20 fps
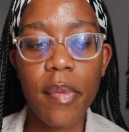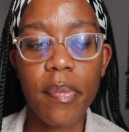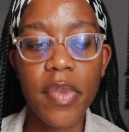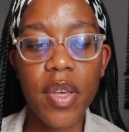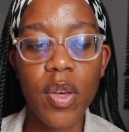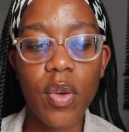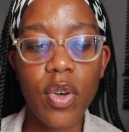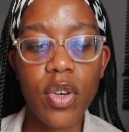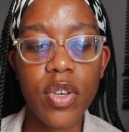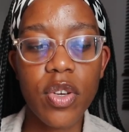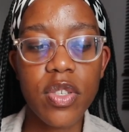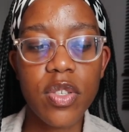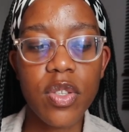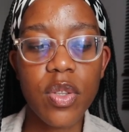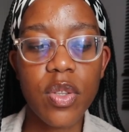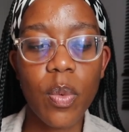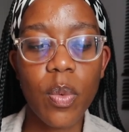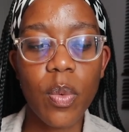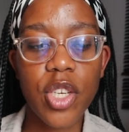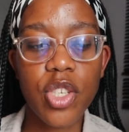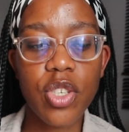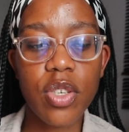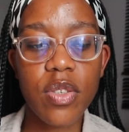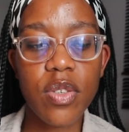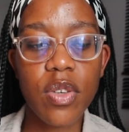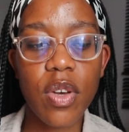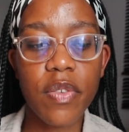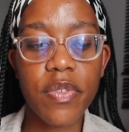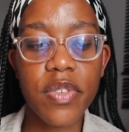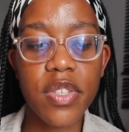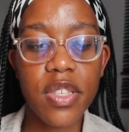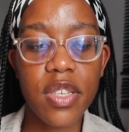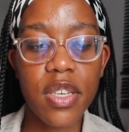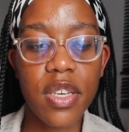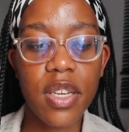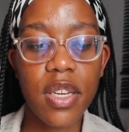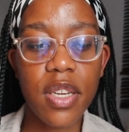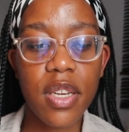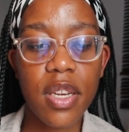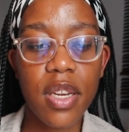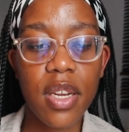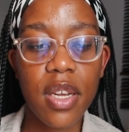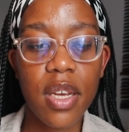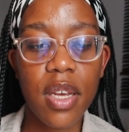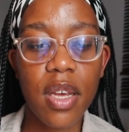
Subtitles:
Because the wages of sin